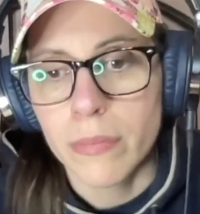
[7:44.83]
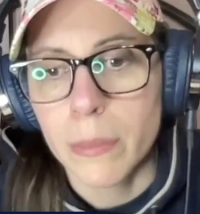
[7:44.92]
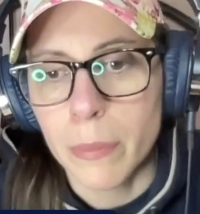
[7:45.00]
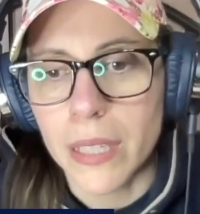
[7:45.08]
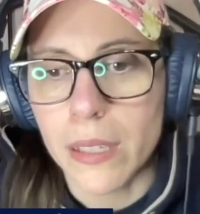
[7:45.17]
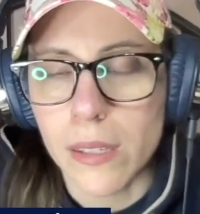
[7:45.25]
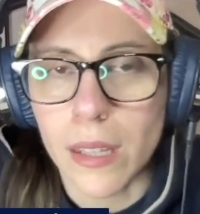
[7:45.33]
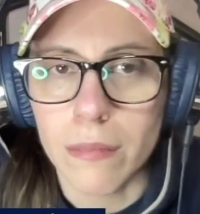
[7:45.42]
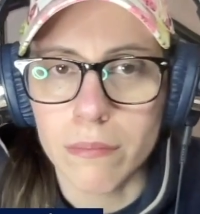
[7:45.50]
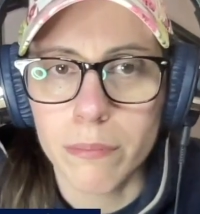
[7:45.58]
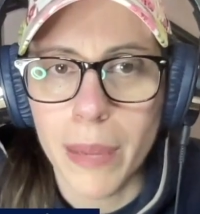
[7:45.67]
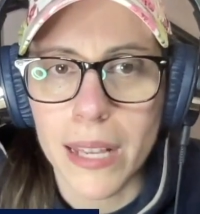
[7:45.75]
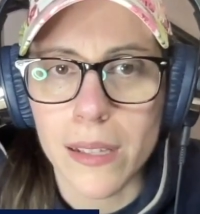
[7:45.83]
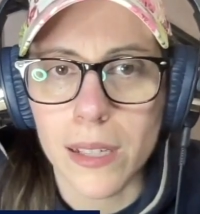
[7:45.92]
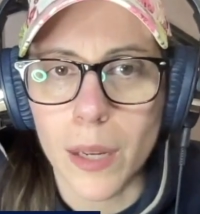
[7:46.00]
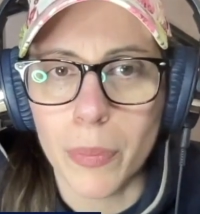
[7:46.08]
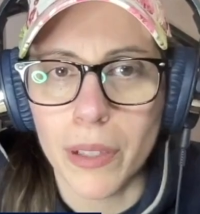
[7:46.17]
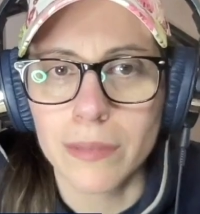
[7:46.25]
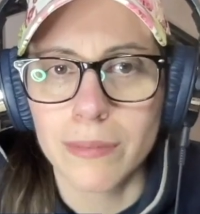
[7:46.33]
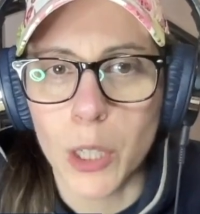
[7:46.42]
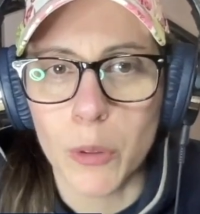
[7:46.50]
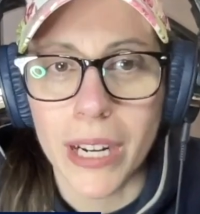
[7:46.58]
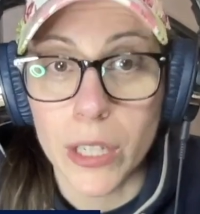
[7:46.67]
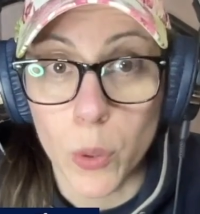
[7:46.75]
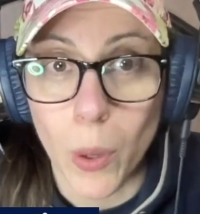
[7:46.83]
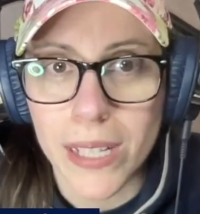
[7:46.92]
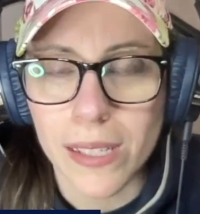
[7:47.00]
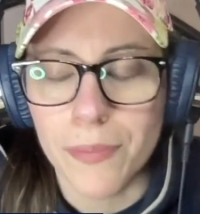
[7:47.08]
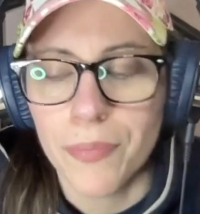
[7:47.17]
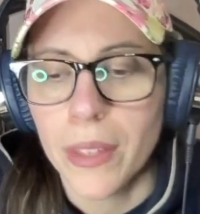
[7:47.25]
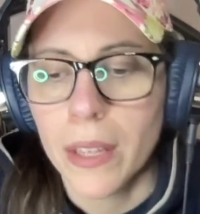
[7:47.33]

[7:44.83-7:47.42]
because they passed up on Correa twice.